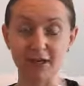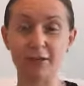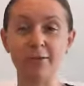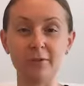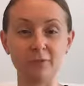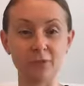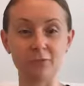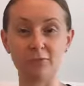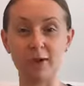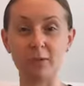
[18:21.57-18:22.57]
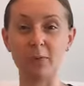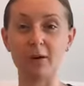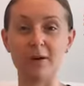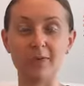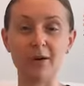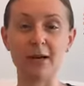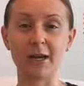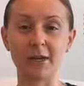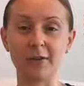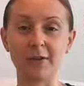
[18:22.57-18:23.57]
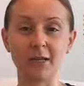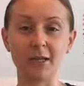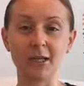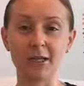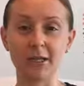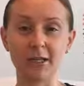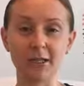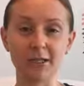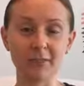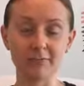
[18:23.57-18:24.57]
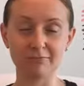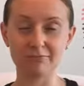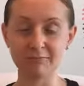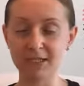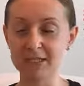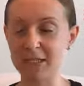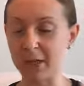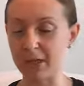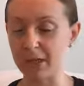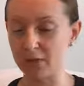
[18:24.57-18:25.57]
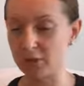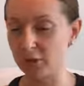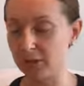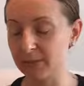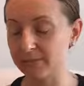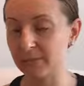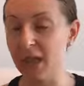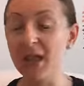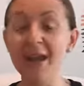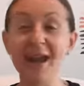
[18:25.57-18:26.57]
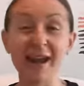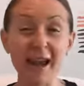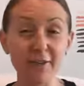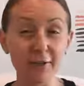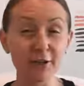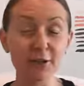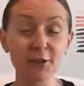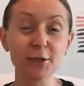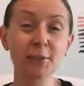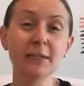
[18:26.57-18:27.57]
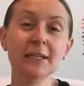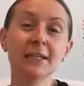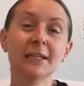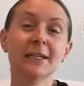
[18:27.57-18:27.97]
But I will just rub it wherever I kind of feel it, any kind of like tummy issues. I have heard too,